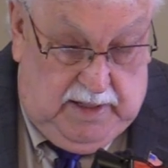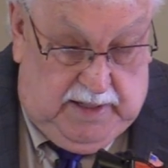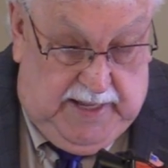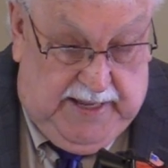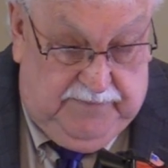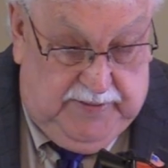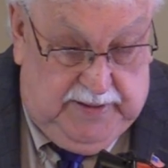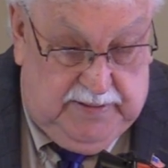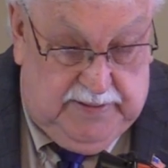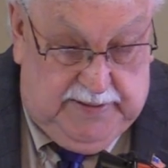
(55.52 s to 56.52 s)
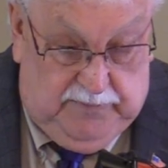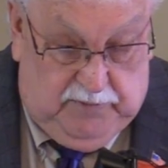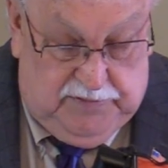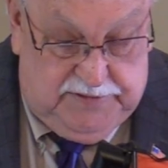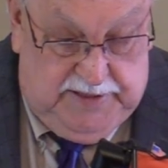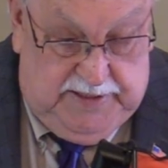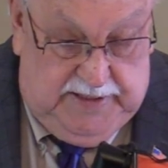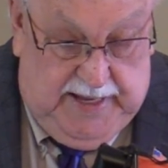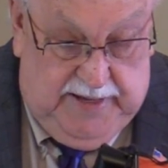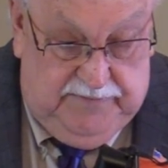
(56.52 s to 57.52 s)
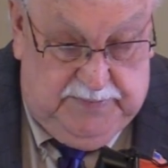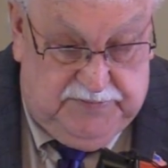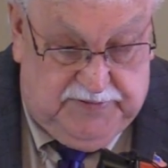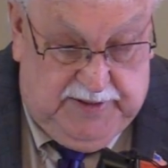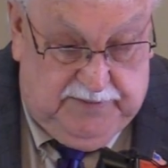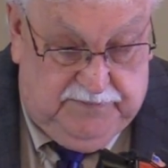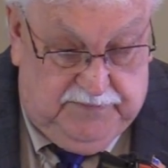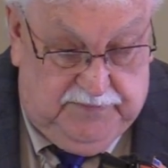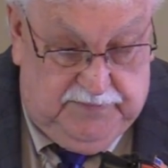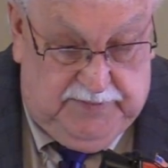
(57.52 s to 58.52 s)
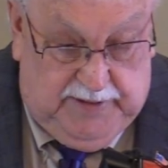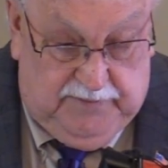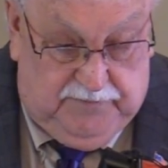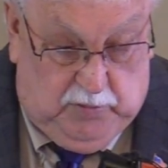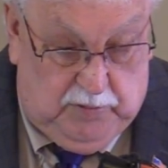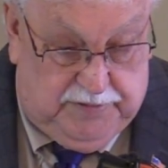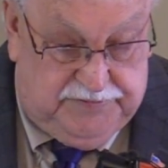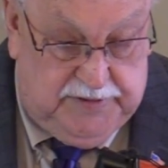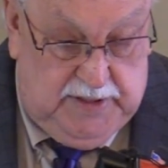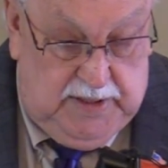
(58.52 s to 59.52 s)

and having, in other words, he gave himself there for us,